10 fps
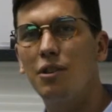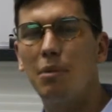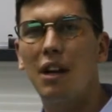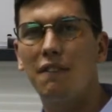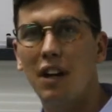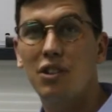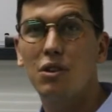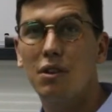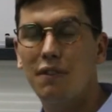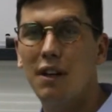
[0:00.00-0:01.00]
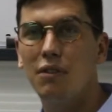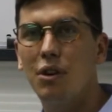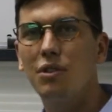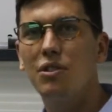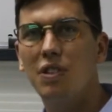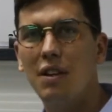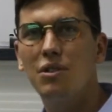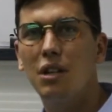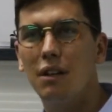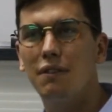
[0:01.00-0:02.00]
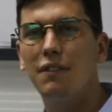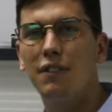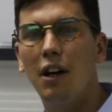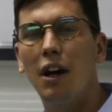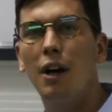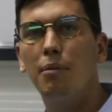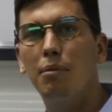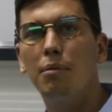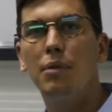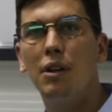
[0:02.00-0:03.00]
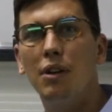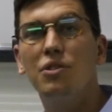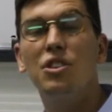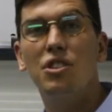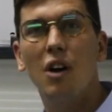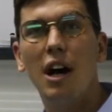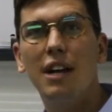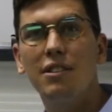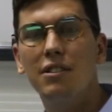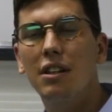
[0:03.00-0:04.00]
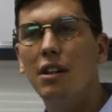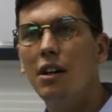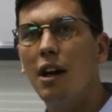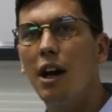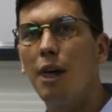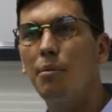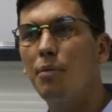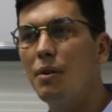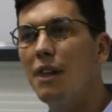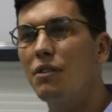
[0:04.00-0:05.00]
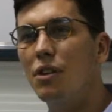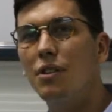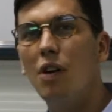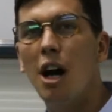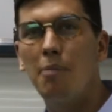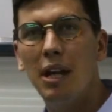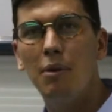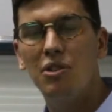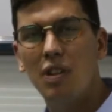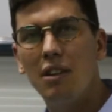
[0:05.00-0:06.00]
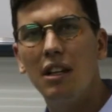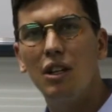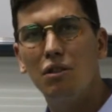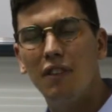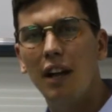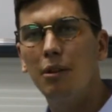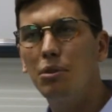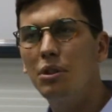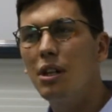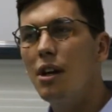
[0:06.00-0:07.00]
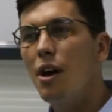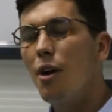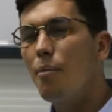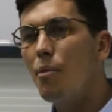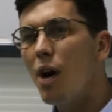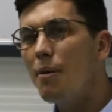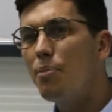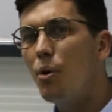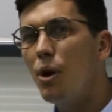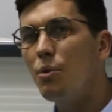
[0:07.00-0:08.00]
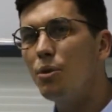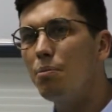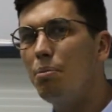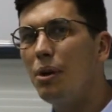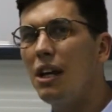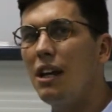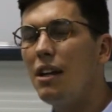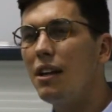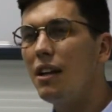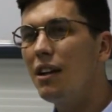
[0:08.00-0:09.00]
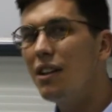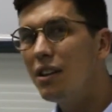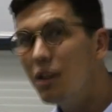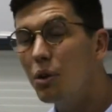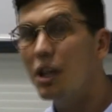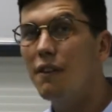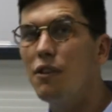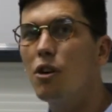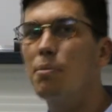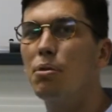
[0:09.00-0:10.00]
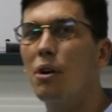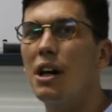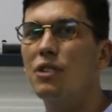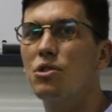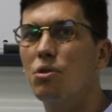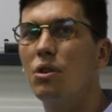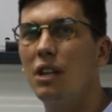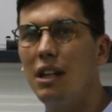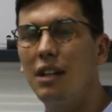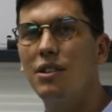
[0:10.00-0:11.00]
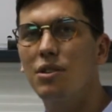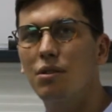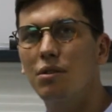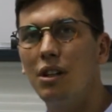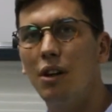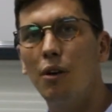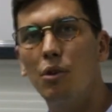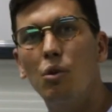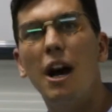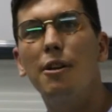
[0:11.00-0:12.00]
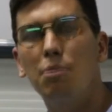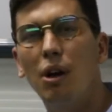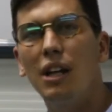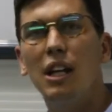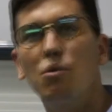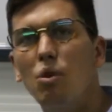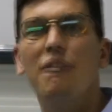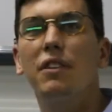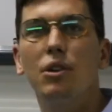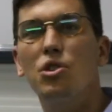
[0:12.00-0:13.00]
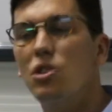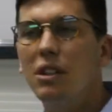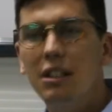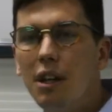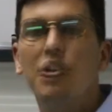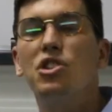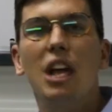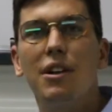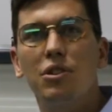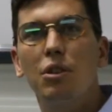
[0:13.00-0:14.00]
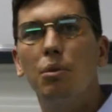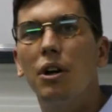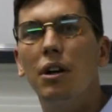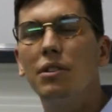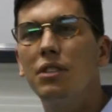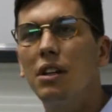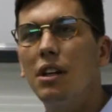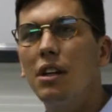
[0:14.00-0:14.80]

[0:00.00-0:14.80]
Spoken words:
to manufacture if they've got sensitive designs. They've got IP which they think is valuable. My point would be, look, if your product truly is, groundbreaking, revolutionary, going to change the world,